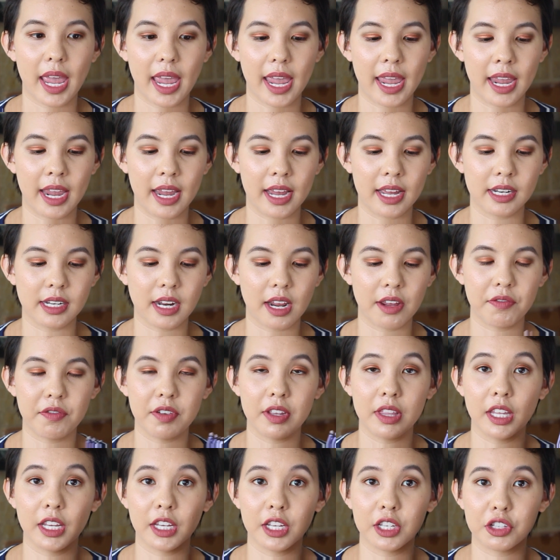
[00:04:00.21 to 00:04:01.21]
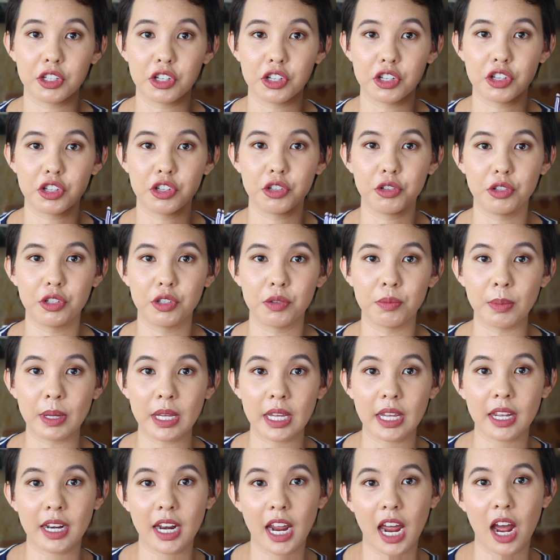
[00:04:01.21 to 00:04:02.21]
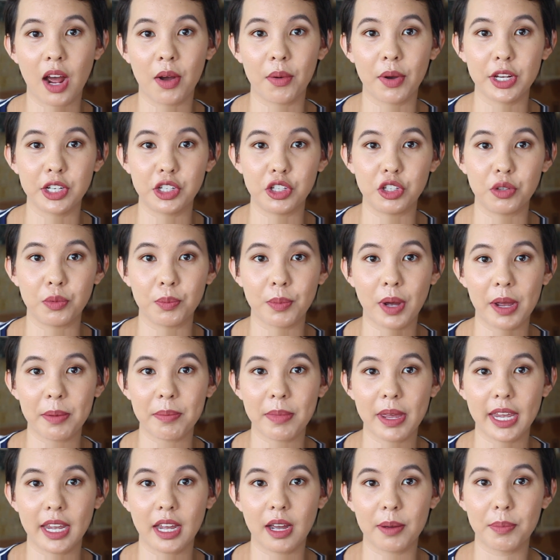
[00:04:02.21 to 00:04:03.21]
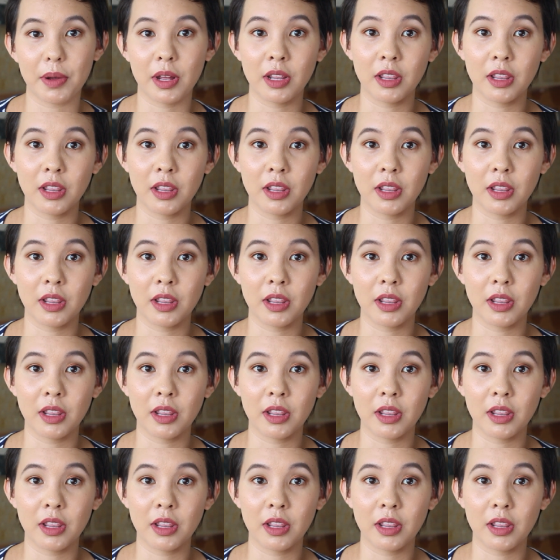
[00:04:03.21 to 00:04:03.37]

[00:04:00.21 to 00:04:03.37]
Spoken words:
and I feel like it just suits me and how I do my makeup a